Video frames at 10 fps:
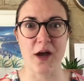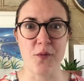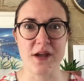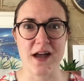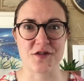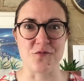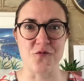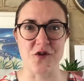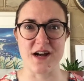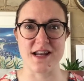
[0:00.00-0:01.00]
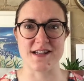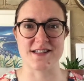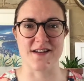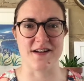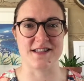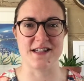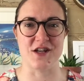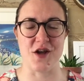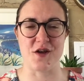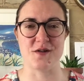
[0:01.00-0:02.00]
Now we have some really exciting
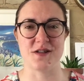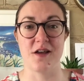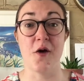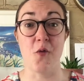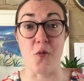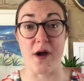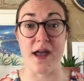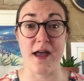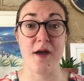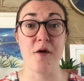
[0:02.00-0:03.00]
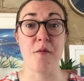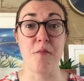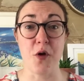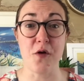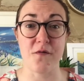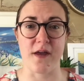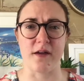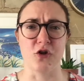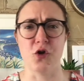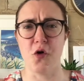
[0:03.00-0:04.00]
news. We're
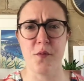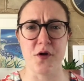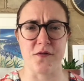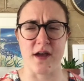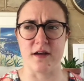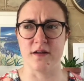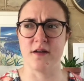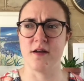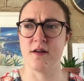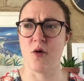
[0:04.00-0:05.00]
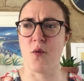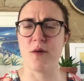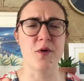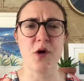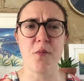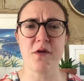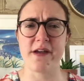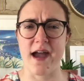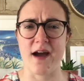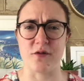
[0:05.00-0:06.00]
moving. You're moving. Well, we're not
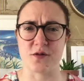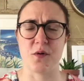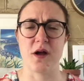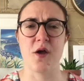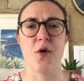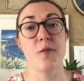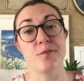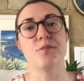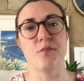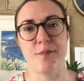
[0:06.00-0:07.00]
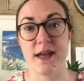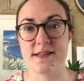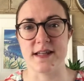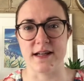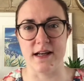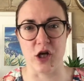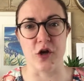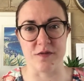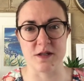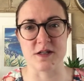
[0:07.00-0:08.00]
moving house. But basically,
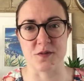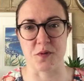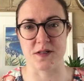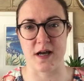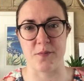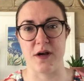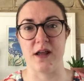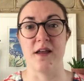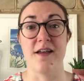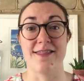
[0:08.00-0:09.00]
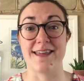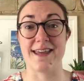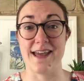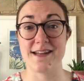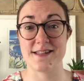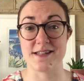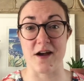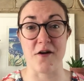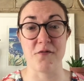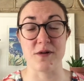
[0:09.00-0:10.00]
look, this is what's happening. The kids'
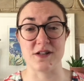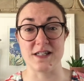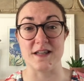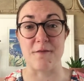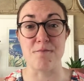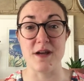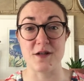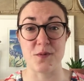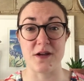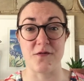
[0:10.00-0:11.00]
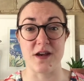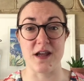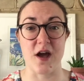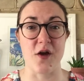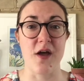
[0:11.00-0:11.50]
stuff, which is in the midweek video